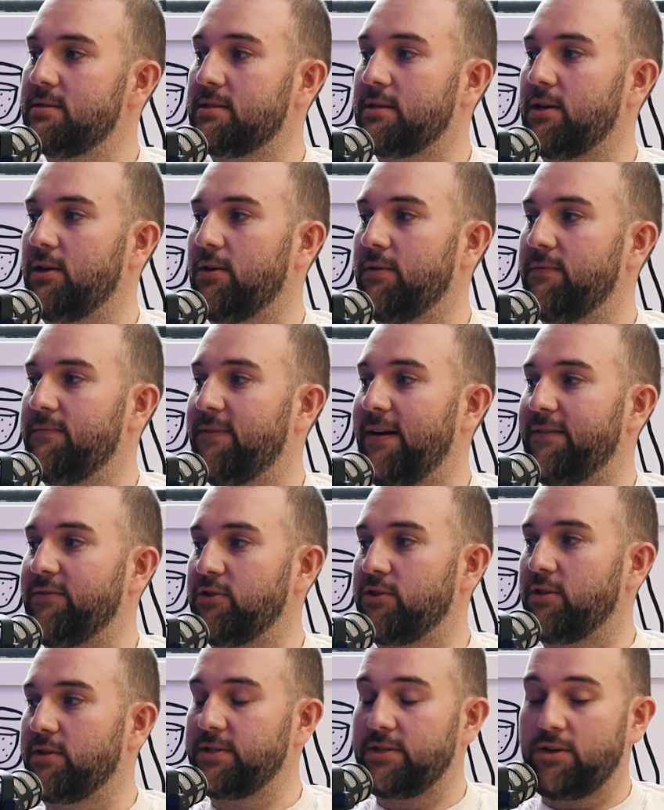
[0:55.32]
So
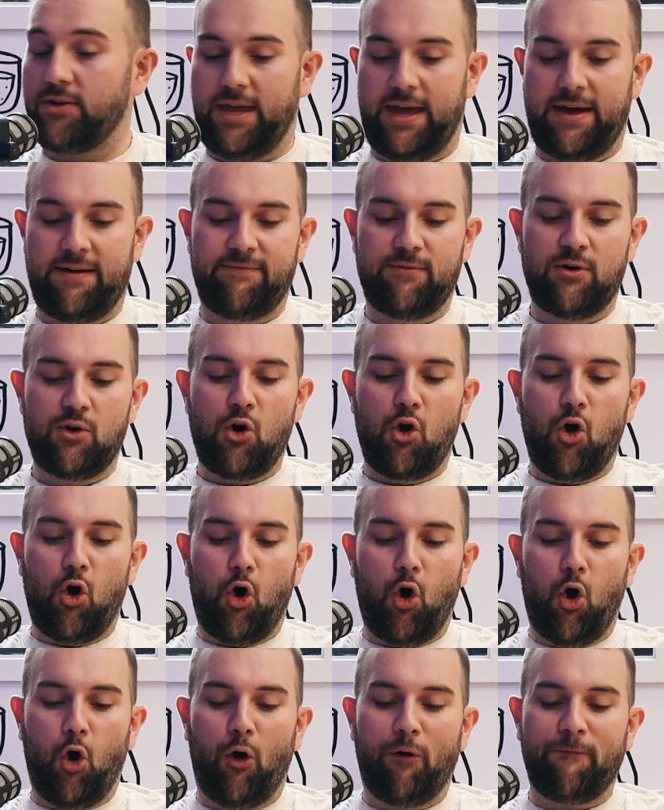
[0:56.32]
$500 you don't have,
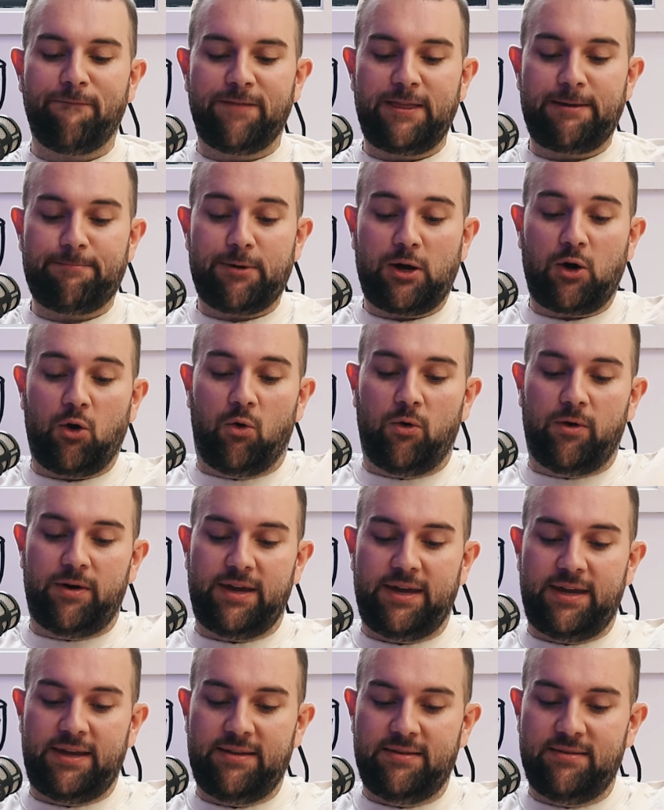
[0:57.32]
or flip a
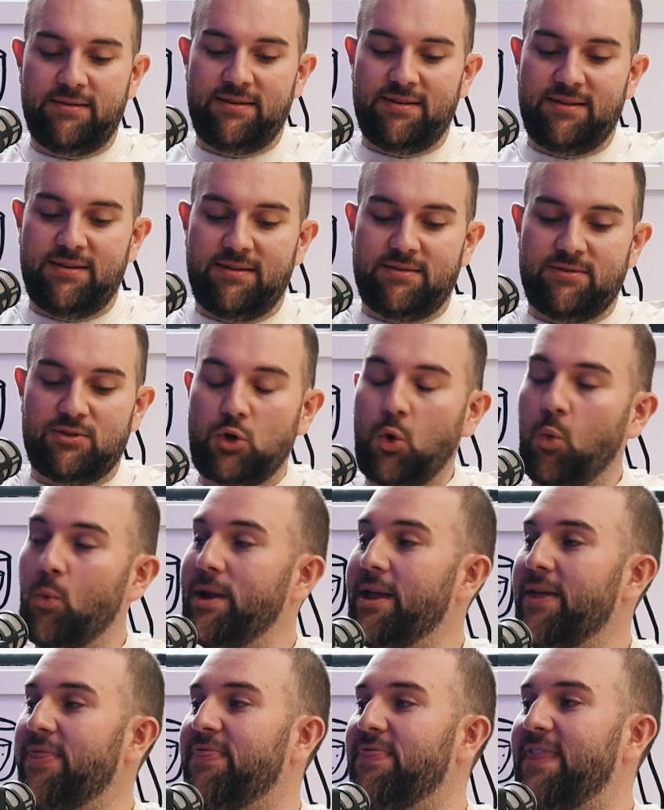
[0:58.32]
coin to
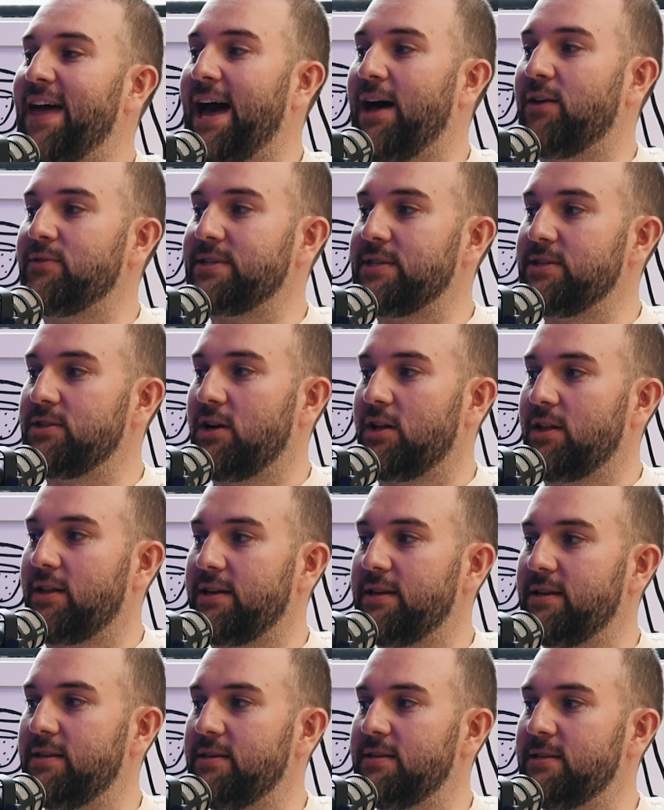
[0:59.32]
win
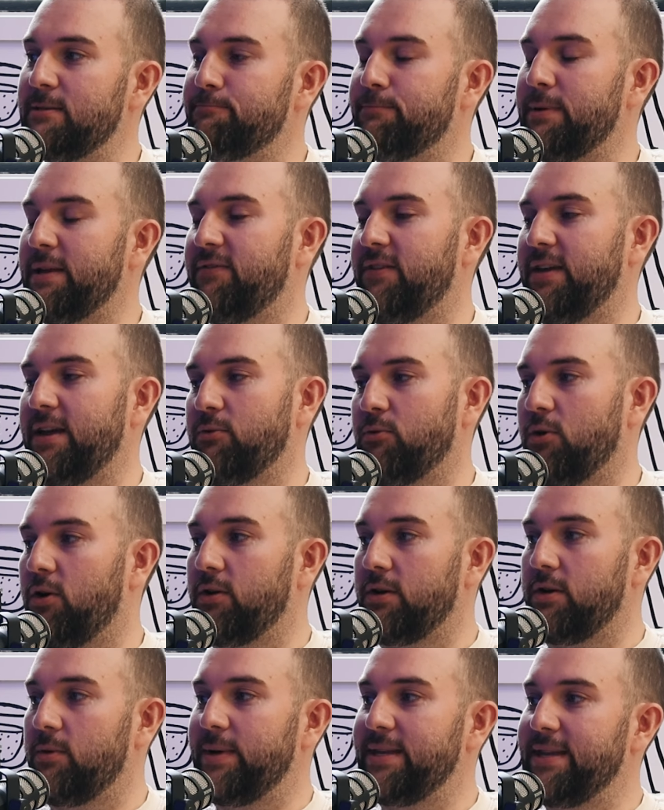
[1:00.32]
$1,000, but if you get it
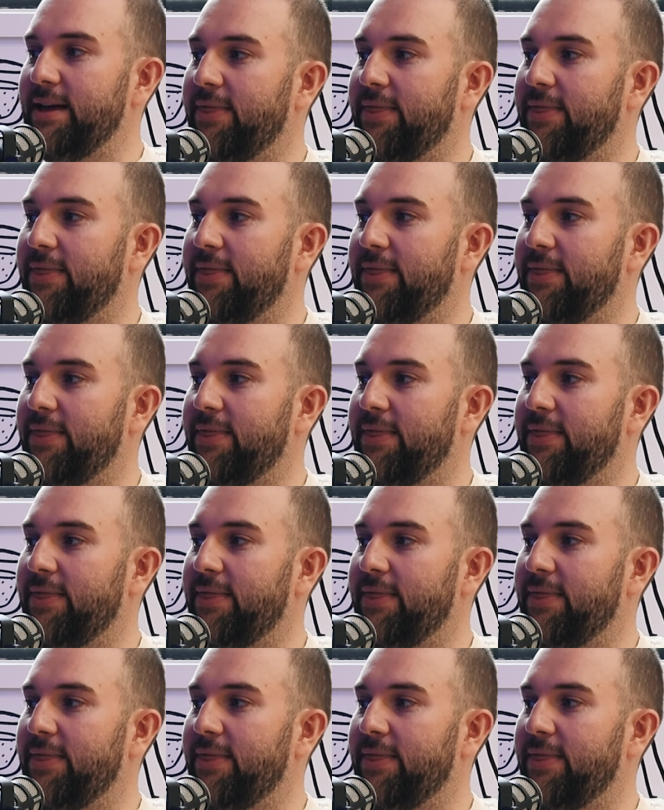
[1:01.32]
wrong, you win